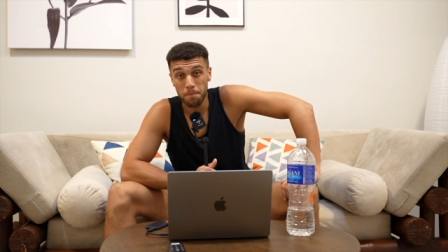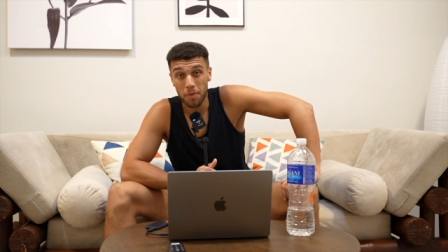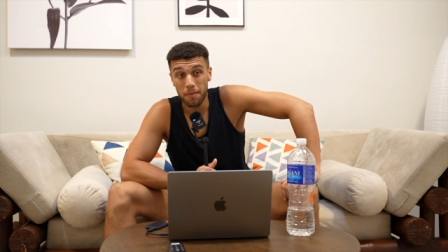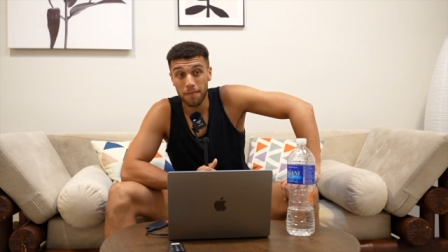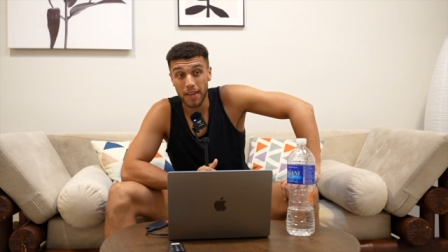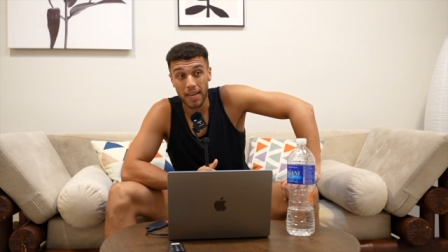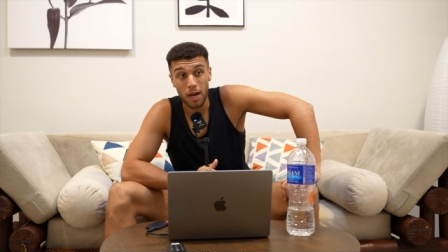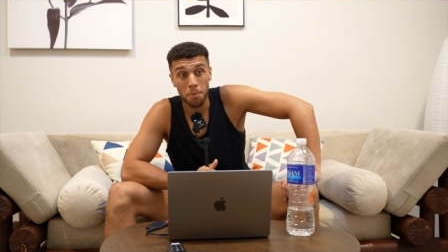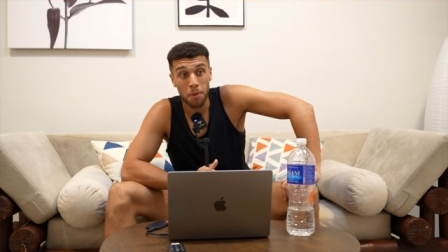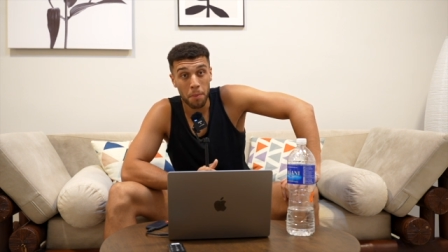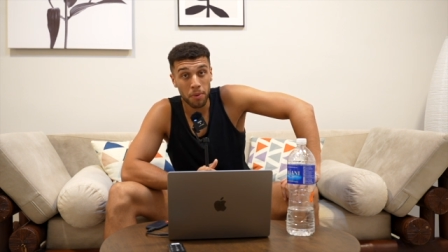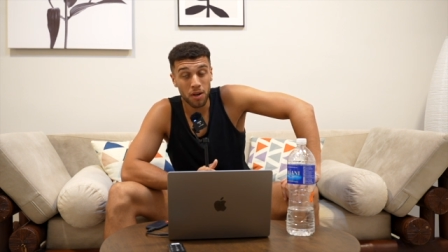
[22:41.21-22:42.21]
Think how
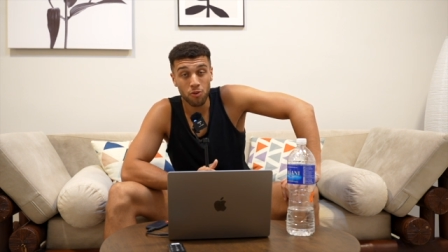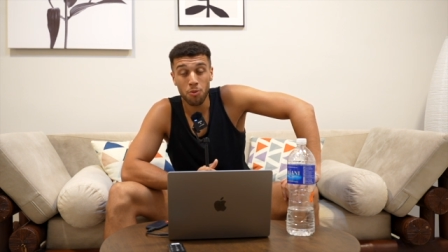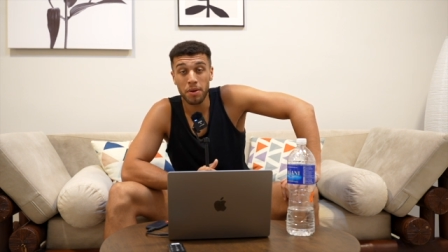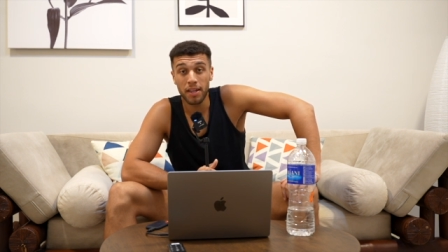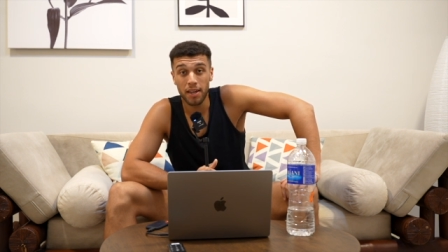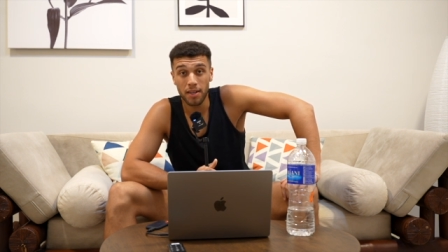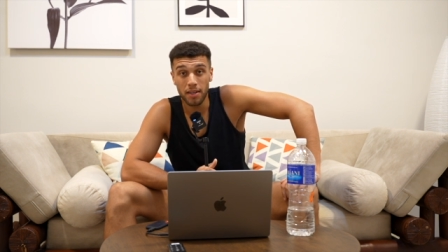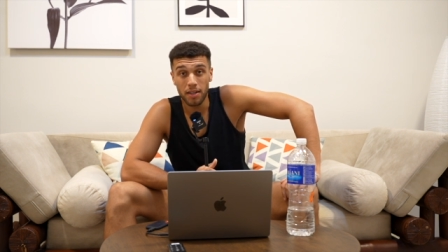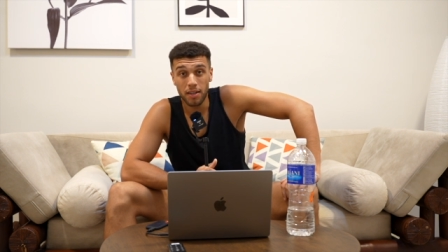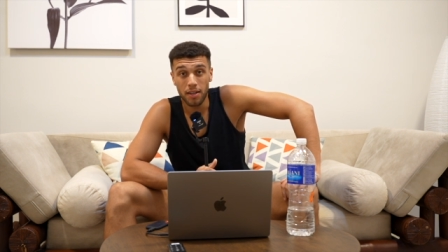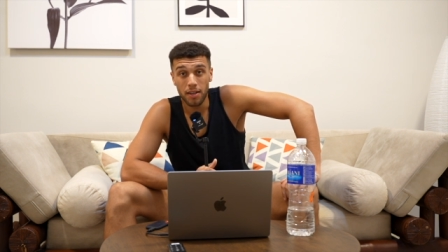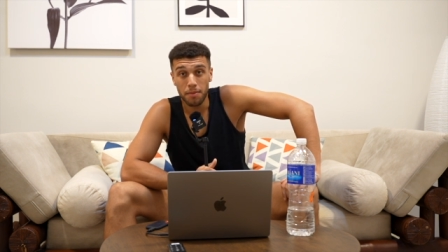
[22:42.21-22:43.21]
popular it will be then
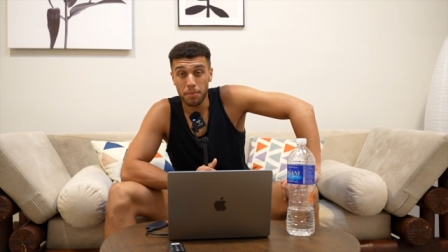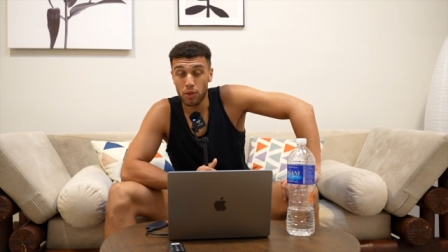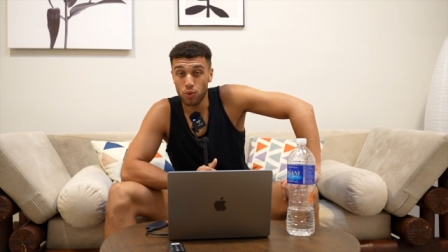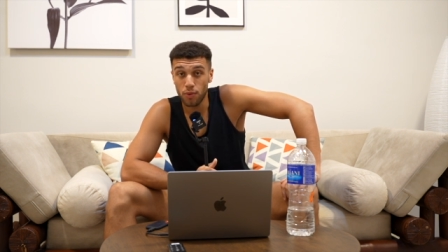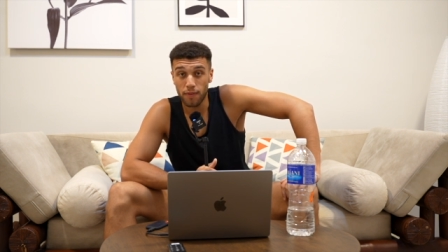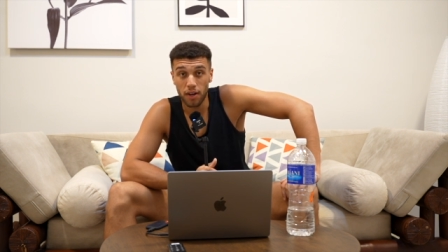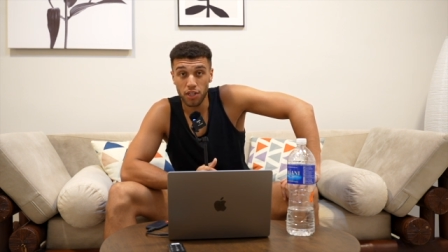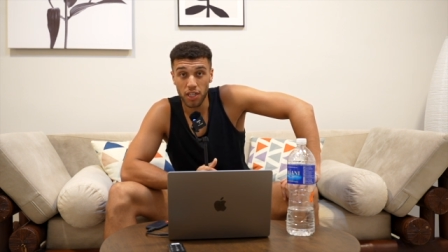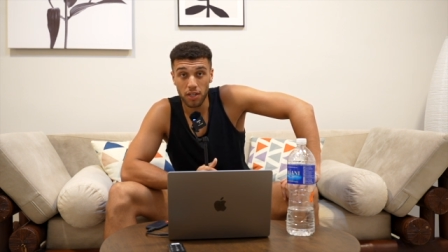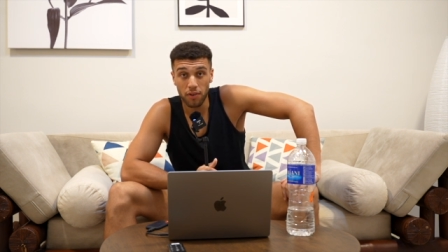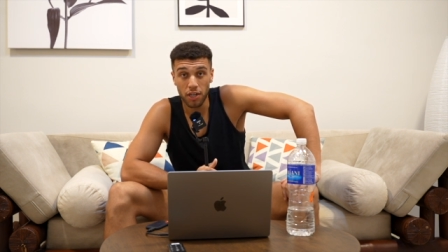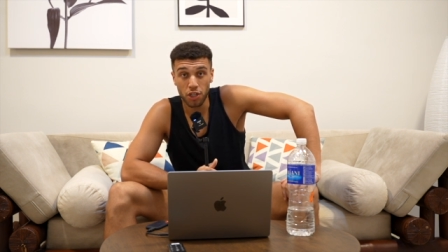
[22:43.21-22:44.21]
because we've got a
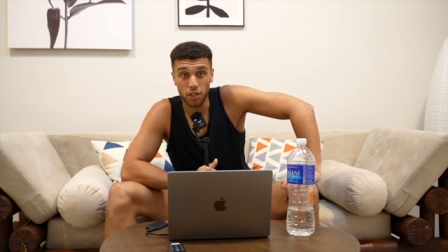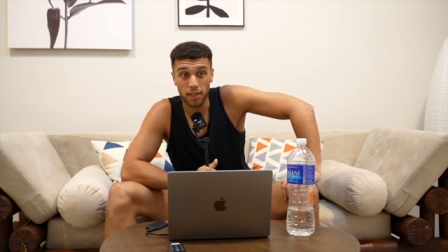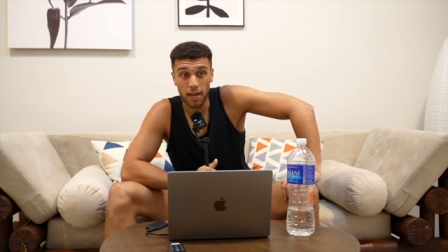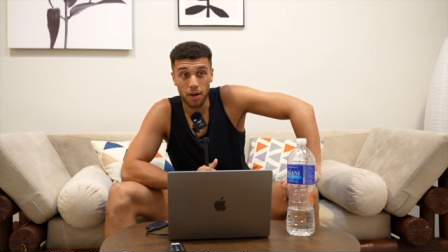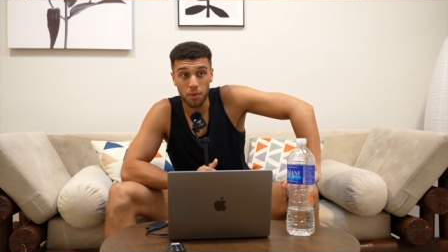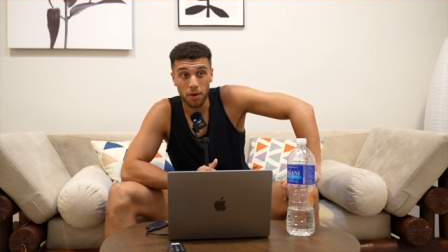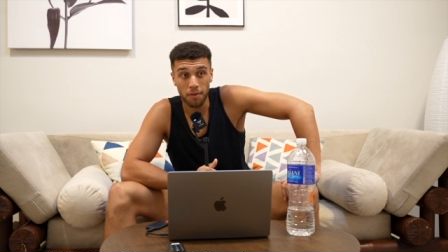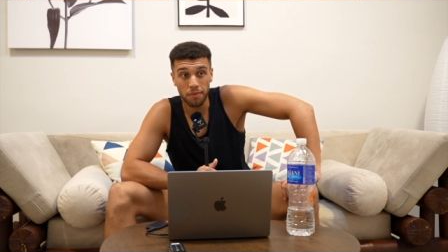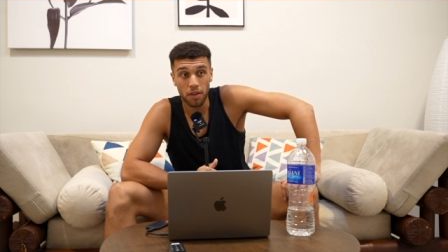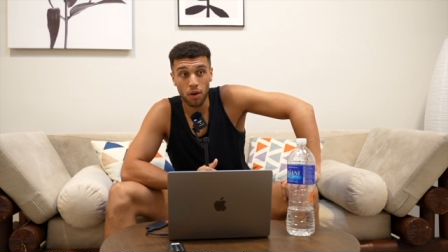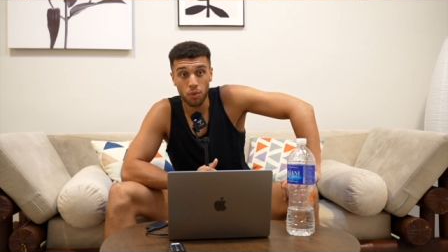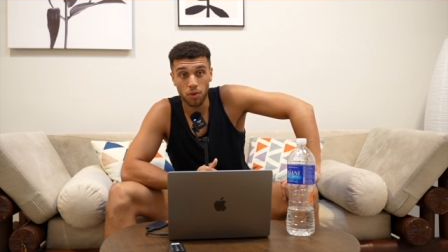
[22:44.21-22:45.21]
generation now of
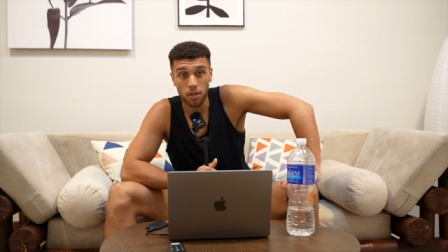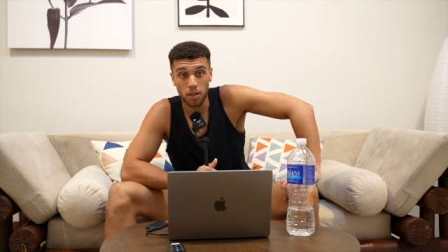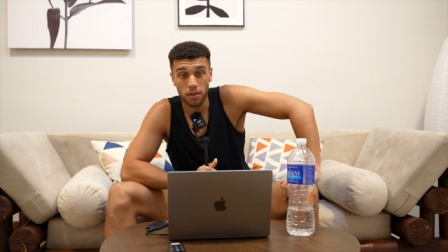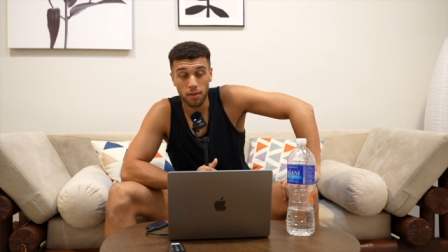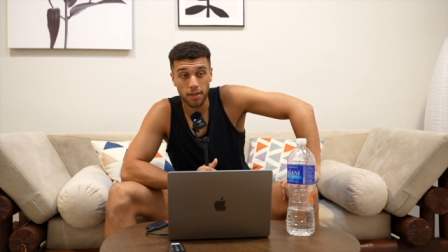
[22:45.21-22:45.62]
the older,